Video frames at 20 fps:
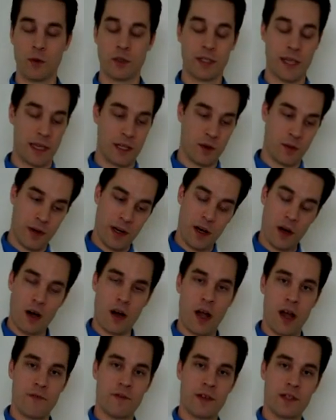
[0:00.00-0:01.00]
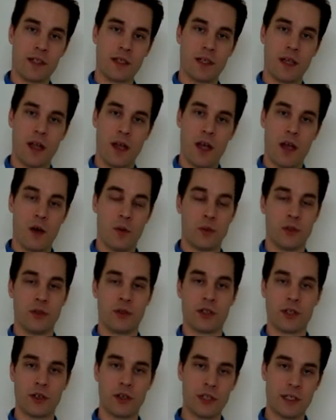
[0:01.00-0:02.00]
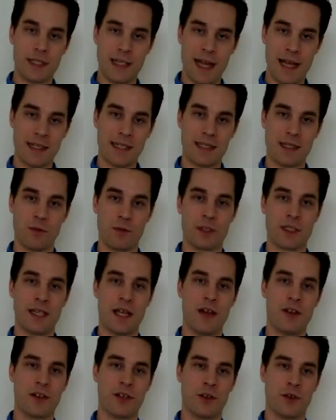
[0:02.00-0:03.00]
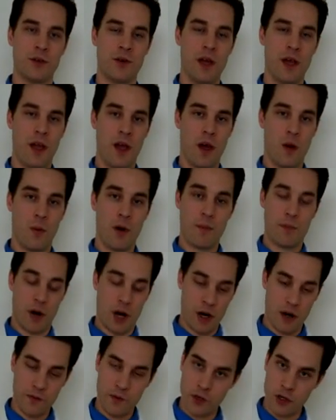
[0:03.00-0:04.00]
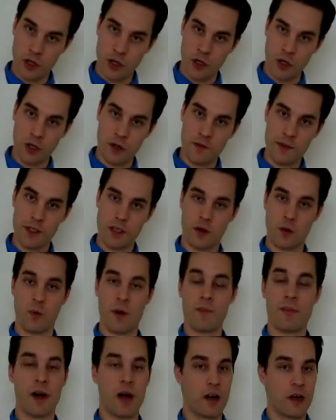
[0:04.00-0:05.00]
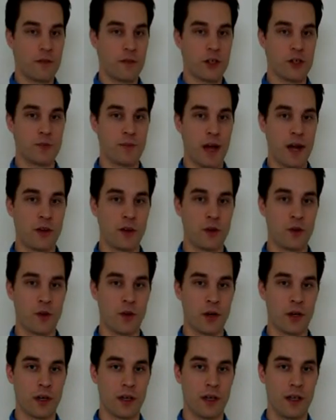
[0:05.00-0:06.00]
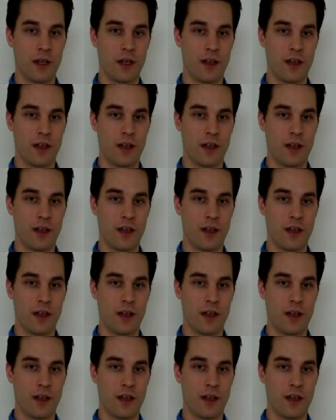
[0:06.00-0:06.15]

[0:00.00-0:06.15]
We'll take you in our office, we'll do certain tests that will tell you what part of your nerves, or what part of your spinal cord,